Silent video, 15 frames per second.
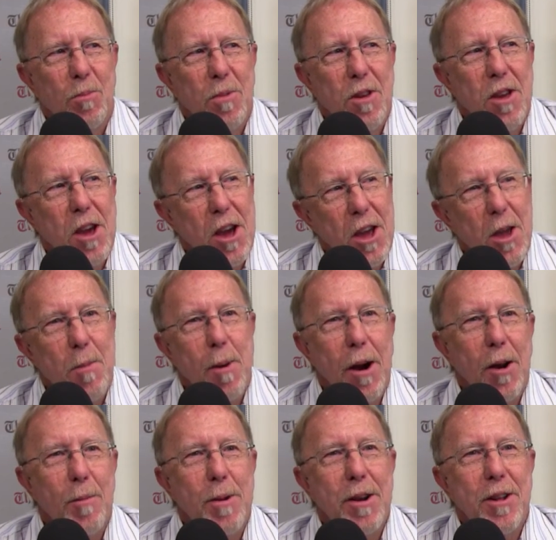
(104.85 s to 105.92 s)
Yeah, he
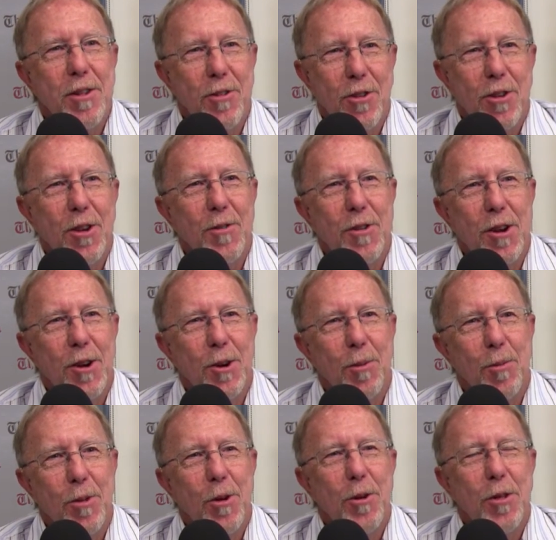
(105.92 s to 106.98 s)
might have been conceived here.
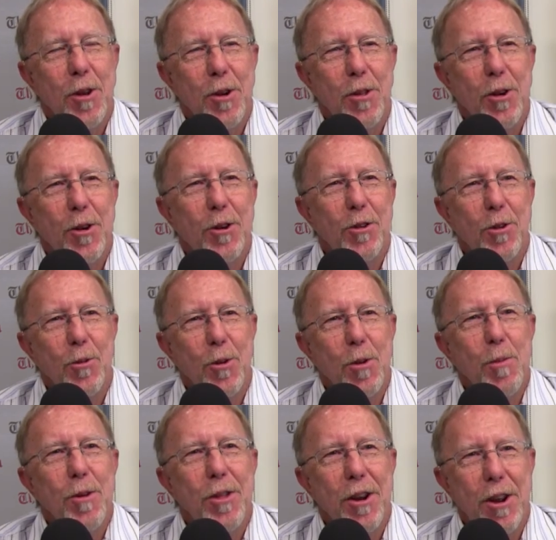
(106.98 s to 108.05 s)
So. There is a
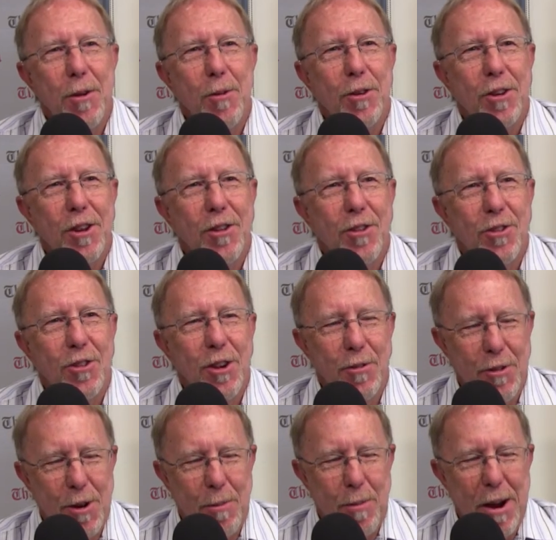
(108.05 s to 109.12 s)
rumor that he was
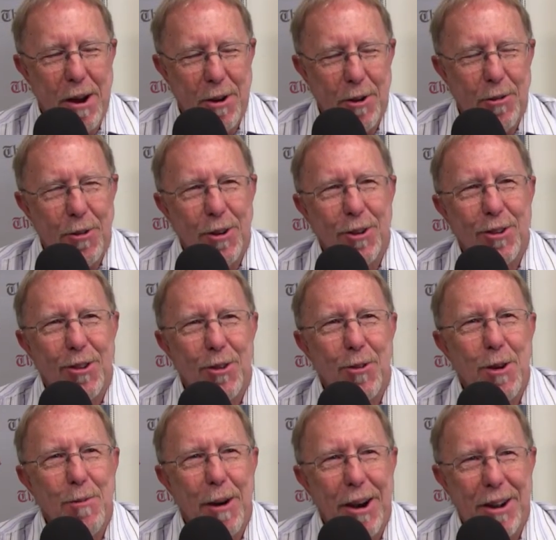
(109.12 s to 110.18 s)
conceived in Bakersfield, so
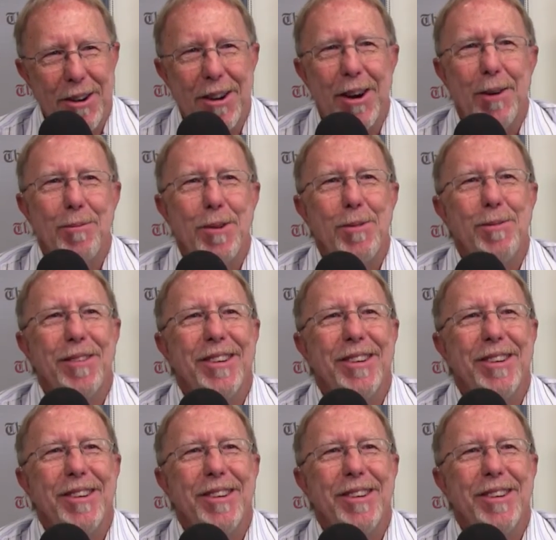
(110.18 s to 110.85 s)
we might adopt him.